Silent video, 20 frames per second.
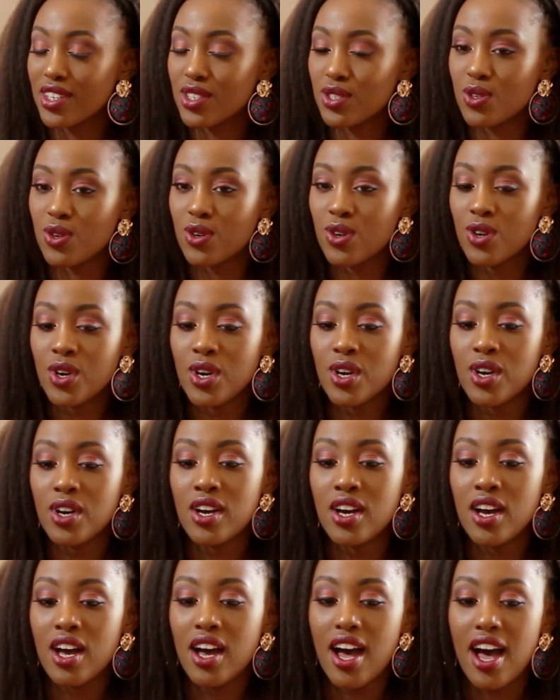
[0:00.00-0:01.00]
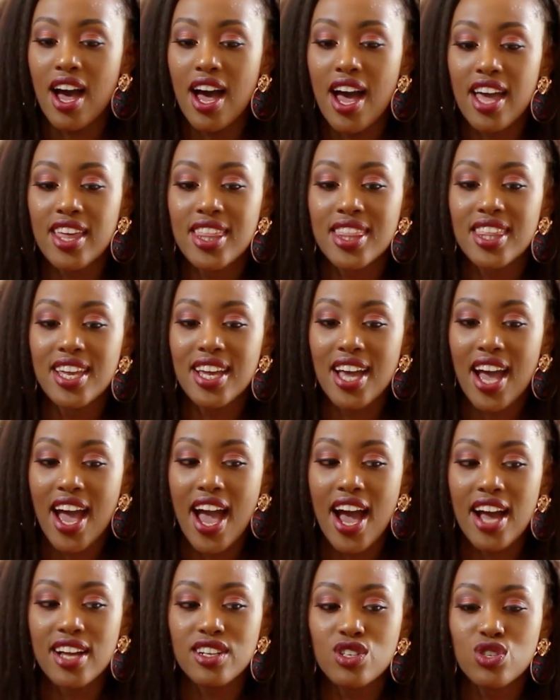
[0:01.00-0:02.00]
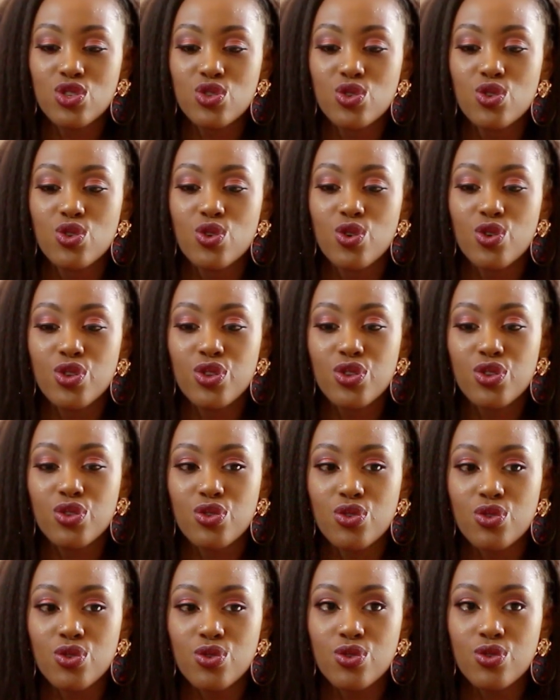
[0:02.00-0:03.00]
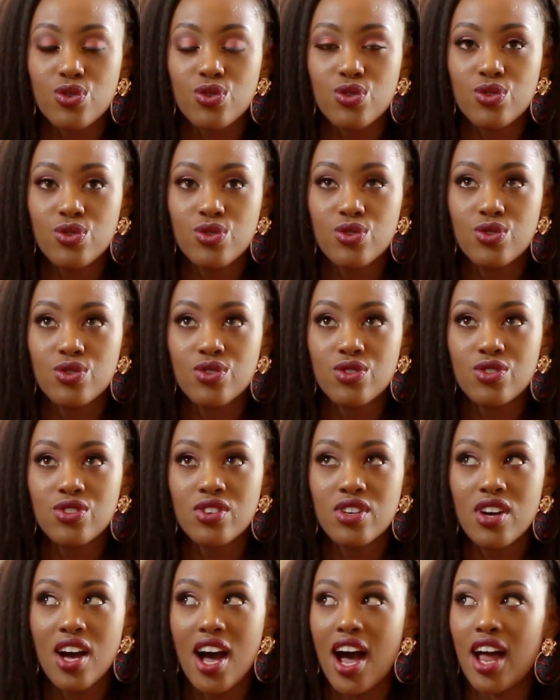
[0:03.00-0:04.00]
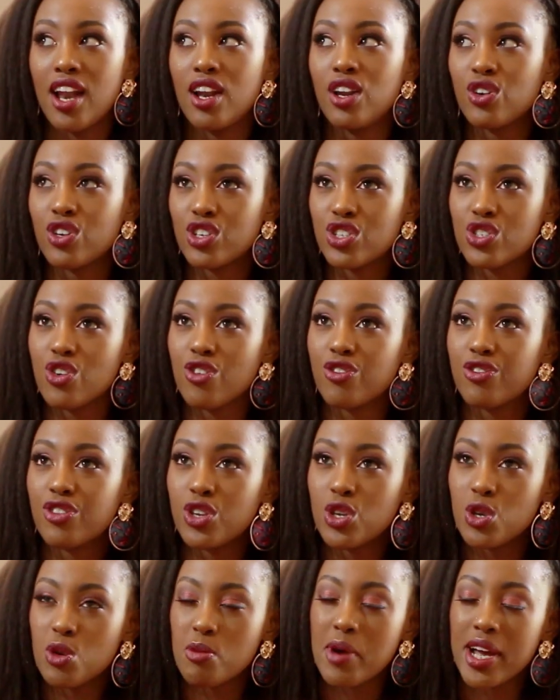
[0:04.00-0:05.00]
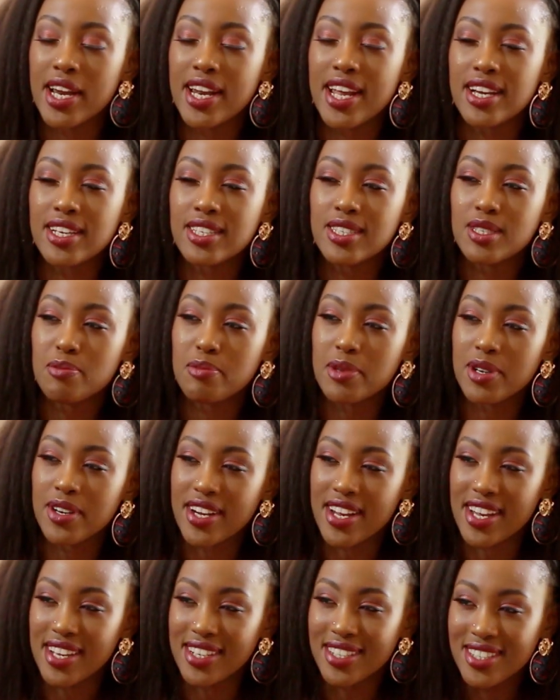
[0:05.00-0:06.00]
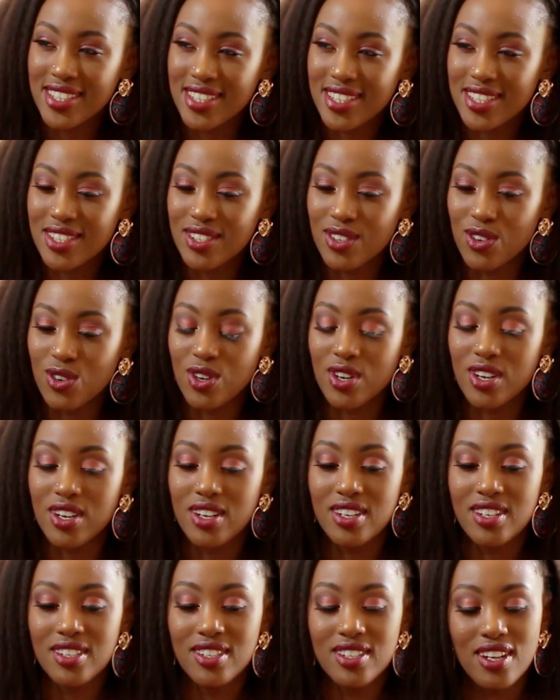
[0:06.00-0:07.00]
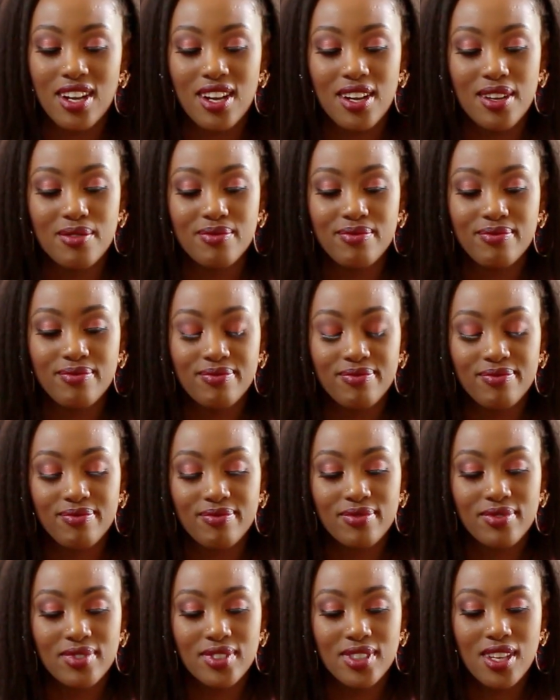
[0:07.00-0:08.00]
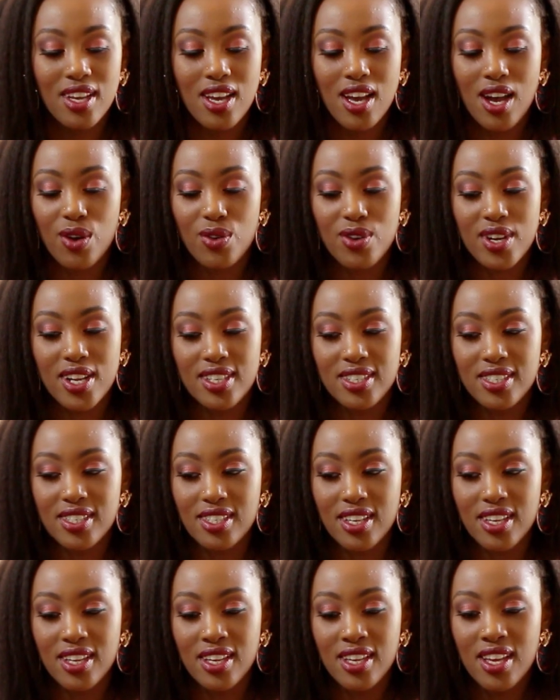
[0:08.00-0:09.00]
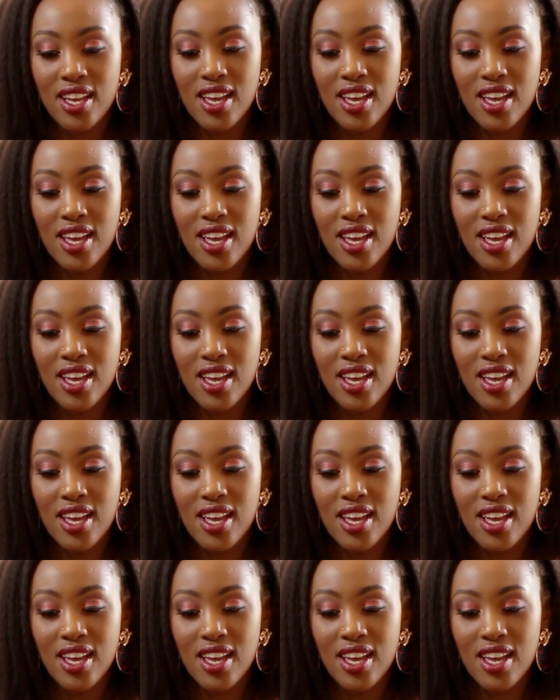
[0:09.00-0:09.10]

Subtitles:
So I think I had to go through a lot of human experience, or how would I say?